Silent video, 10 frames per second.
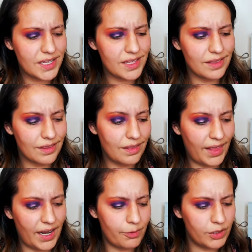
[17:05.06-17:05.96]
it
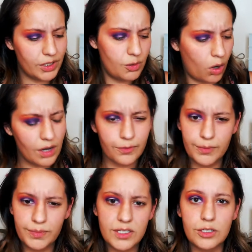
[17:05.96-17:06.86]
that I really want
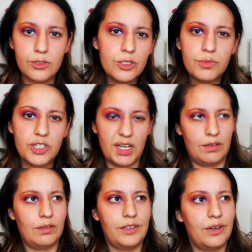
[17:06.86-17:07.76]
from this YouTube
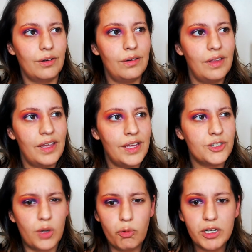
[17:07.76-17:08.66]
channel, you know?
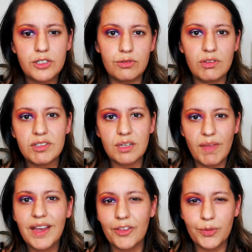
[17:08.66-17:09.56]
Do I want to do this to
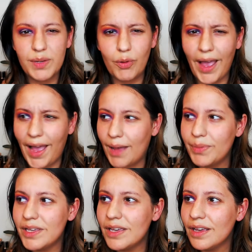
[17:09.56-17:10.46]
make other people
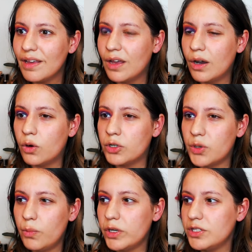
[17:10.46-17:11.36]
happy? Or do I
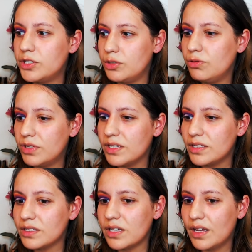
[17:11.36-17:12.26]
want to do
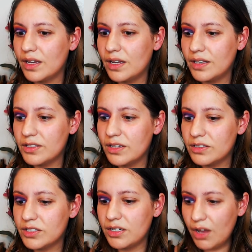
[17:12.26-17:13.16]
this
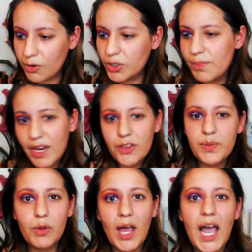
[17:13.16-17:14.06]
to not only make other
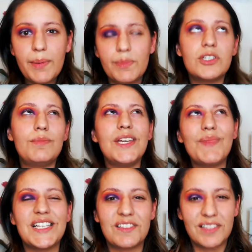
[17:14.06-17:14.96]
people happy, but to make
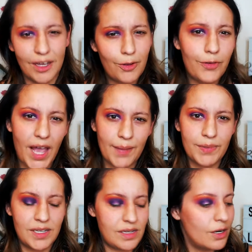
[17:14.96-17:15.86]
myself happy,
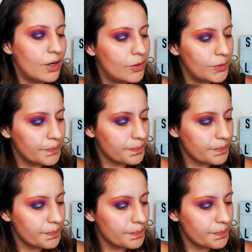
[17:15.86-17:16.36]
you know?